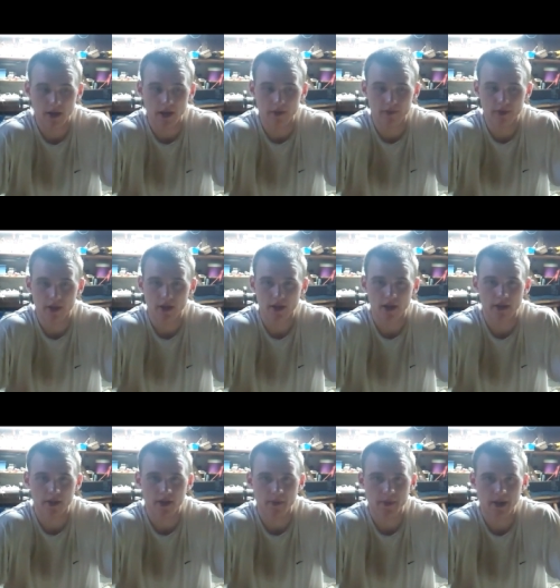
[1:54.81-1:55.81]
haven't not
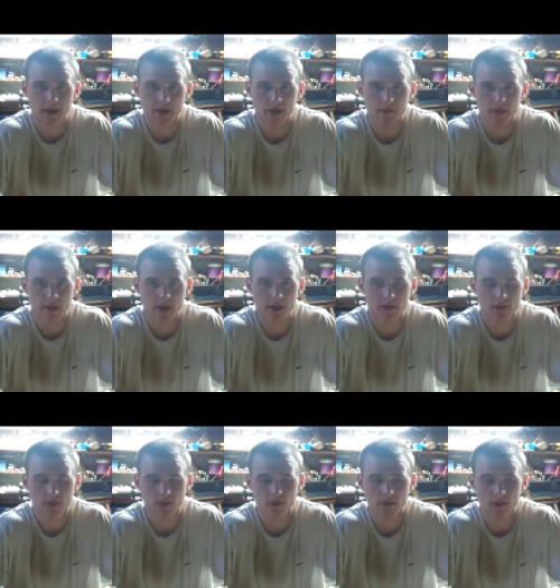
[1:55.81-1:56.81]
gotten that back to anybody yet.
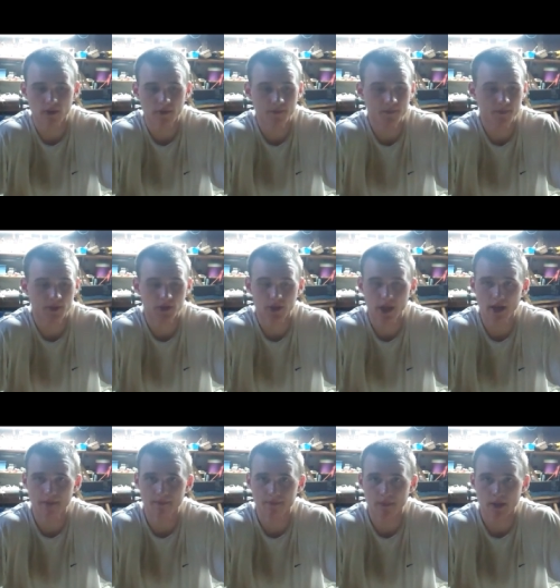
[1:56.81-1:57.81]
So there's
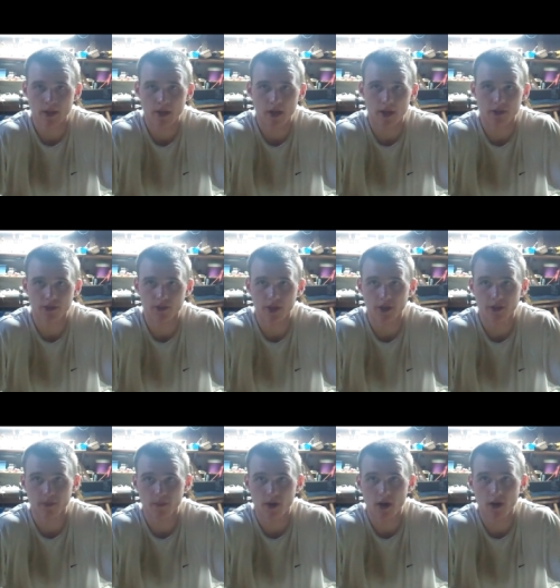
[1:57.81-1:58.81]
that. I'll see you guys
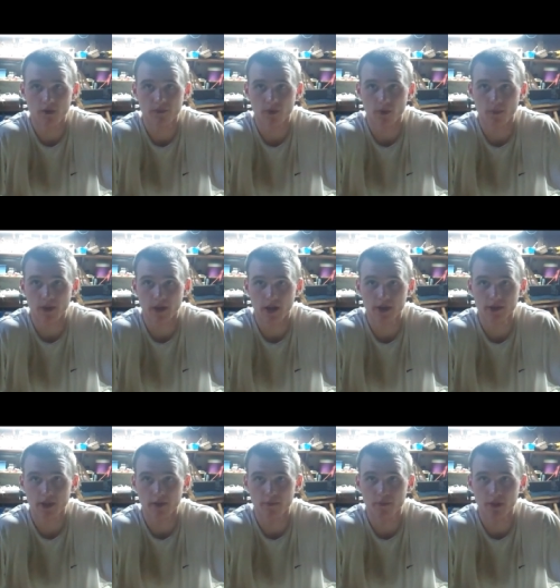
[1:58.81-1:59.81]
tomorrow for my last
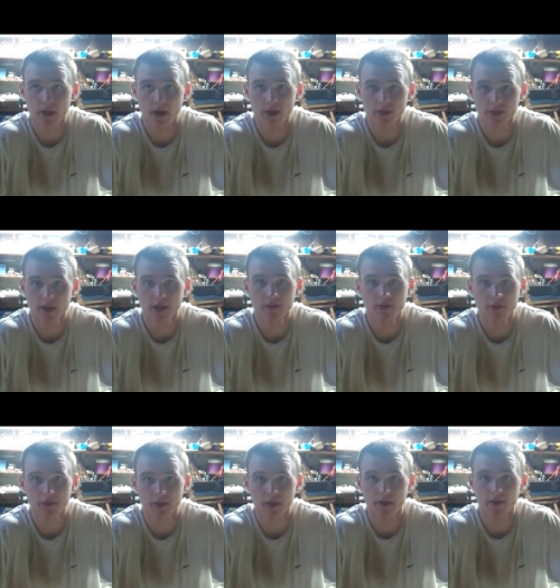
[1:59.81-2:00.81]
day of Plyocide,
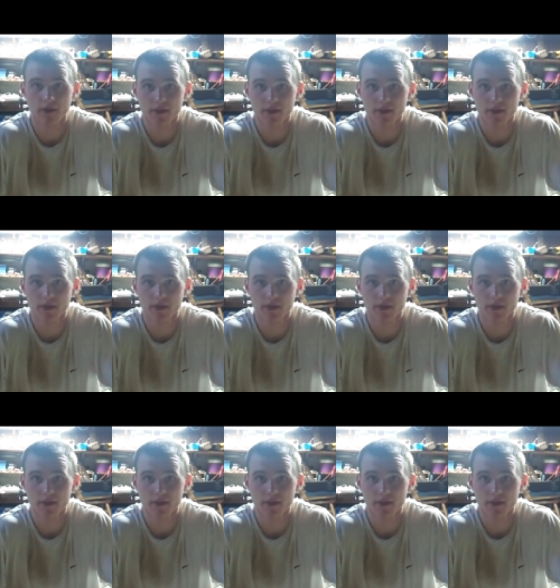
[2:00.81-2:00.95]
thank